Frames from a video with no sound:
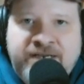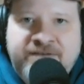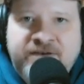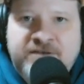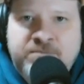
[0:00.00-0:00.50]
He's
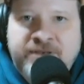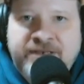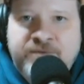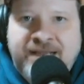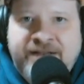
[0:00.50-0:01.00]
going to split it
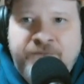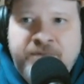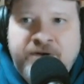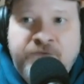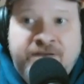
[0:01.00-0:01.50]
right down the
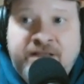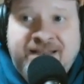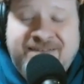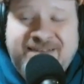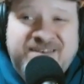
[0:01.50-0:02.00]
middle.
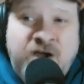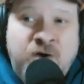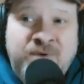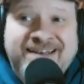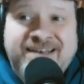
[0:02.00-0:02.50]
It's
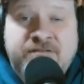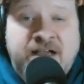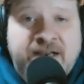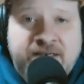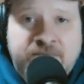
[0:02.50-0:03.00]
already
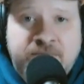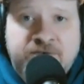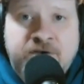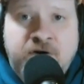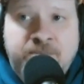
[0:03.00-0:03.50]
divided because
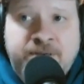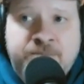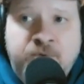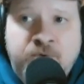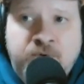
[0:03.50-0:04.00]
there are
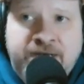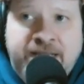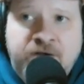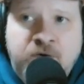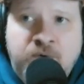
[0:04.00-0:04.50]
people who
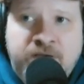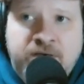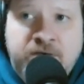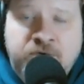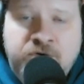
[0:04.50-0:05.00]

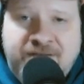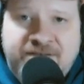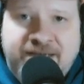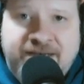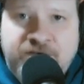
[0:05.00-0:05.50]
are
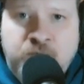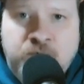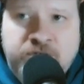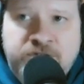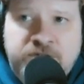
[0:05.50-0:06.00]
gravitating
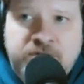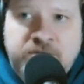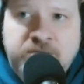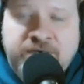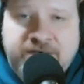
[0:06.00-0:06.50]
towards
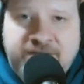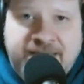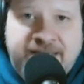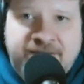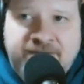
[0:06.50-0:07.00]
Rick
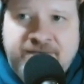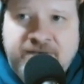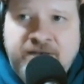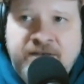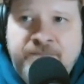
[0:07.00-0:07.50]
DeSantis,
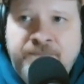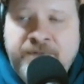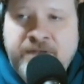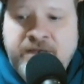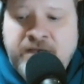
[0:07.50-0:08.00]

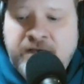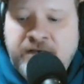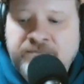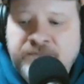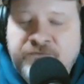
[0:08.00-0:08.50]

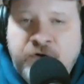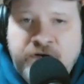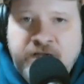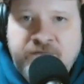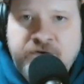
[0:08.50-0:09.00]
the Florida
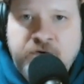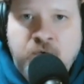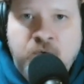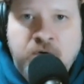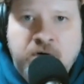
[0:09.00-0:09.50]
governor,
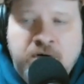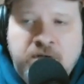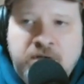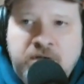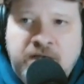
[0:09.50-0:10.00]
or
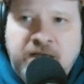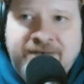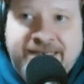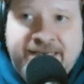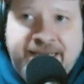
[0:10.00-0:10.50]

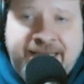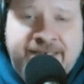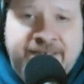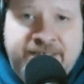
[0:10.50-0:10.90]
Nikki Haley.